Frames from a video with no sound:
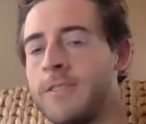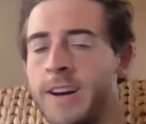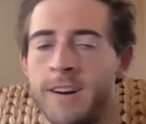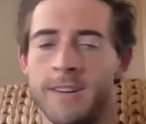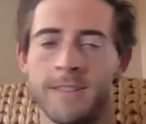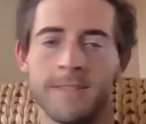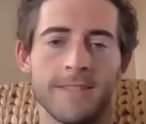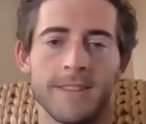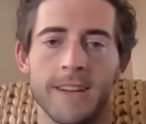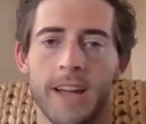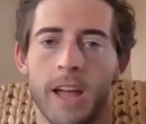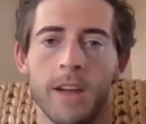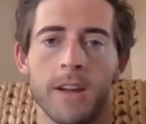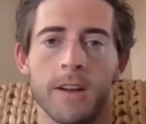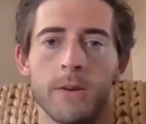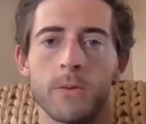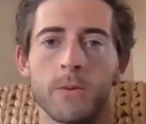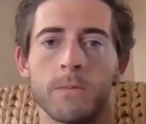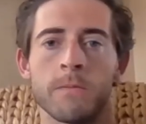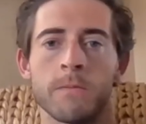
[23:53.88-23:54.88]
no. Uh,
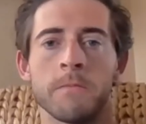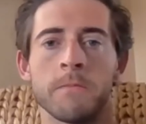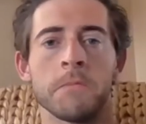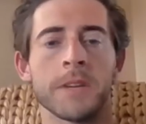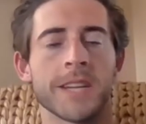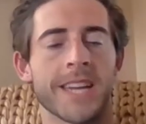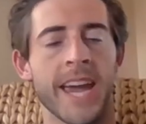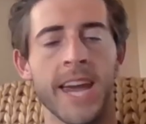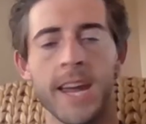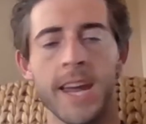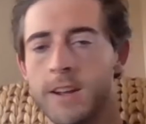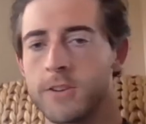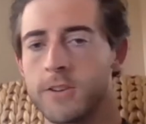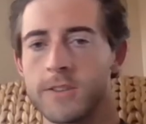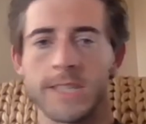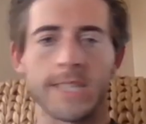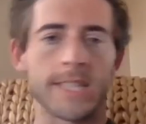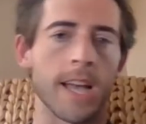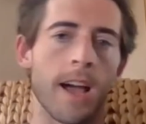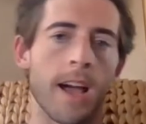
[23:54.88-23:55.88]
mechanical
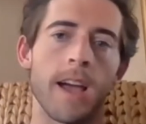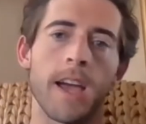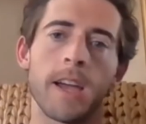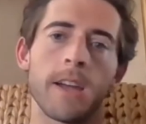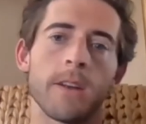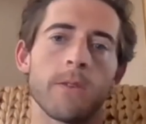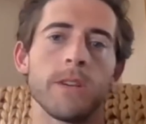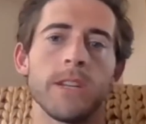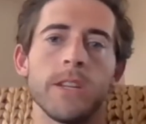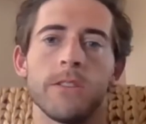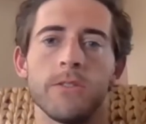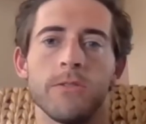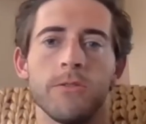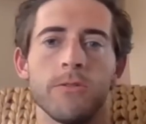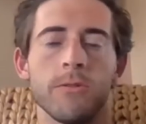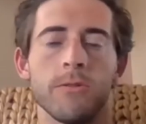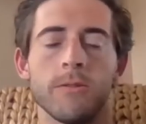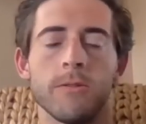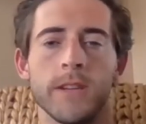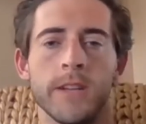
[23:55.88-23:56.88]
side, we
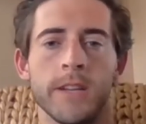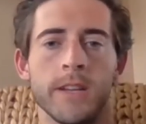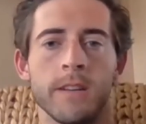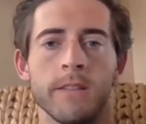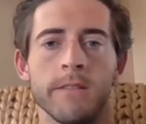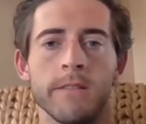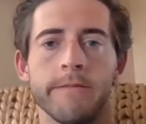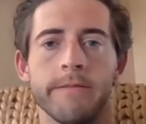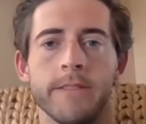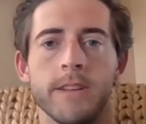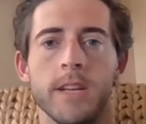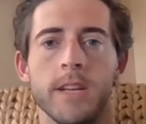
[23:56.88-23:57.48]
do is